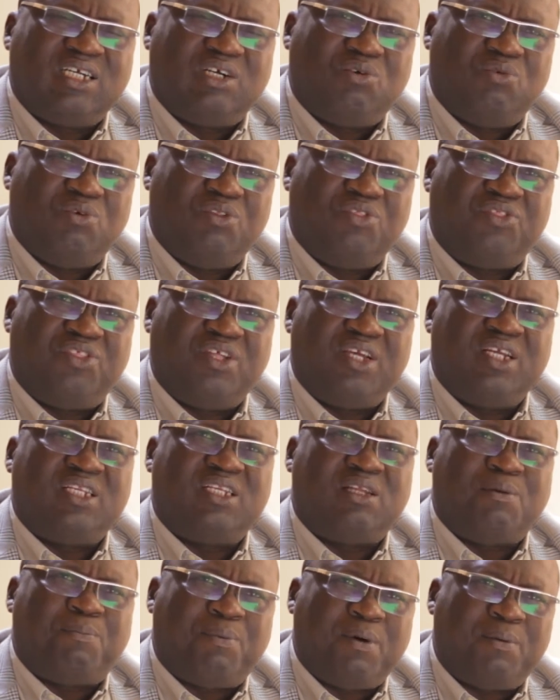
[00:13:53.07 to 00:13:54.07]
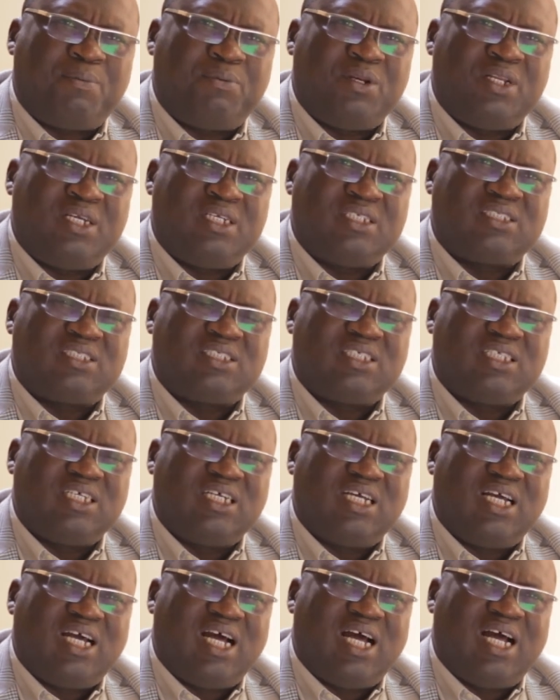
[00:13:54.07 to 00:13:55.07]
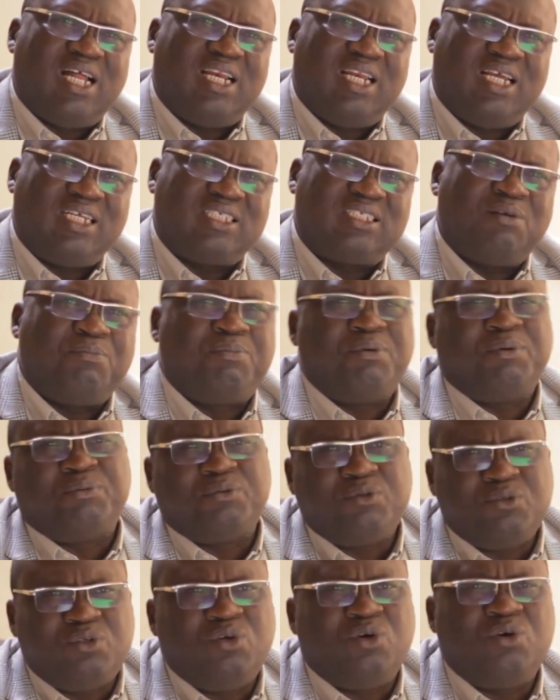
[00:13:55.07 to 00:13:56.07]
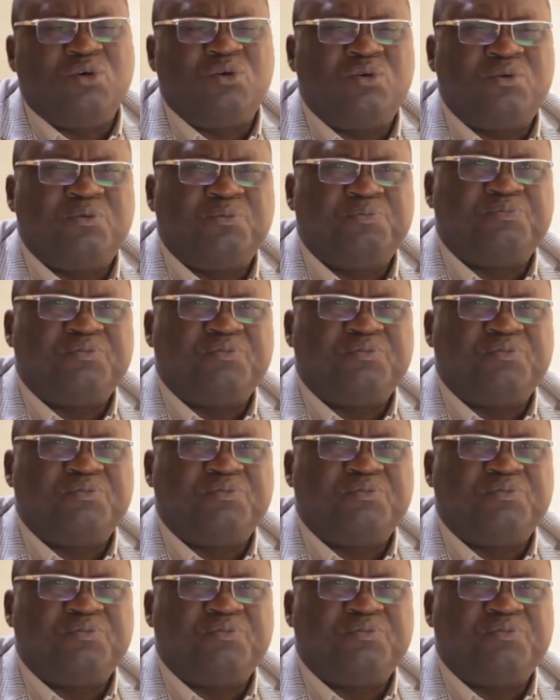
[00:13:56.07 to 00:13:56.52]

within the populace and letting people know